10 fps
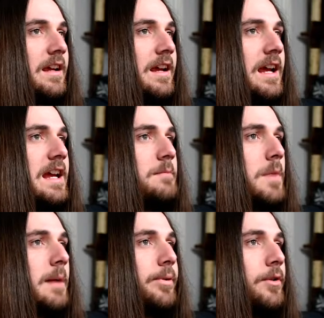eat
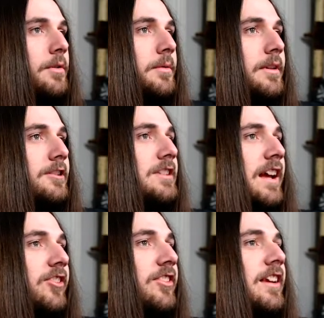my poo?
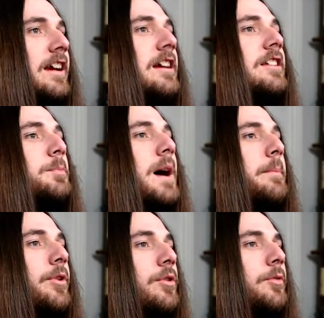Yes, eat my
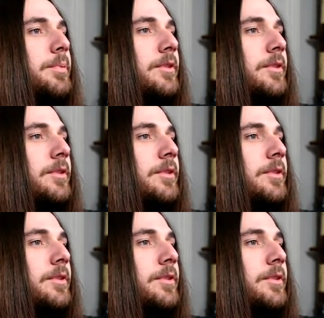poop.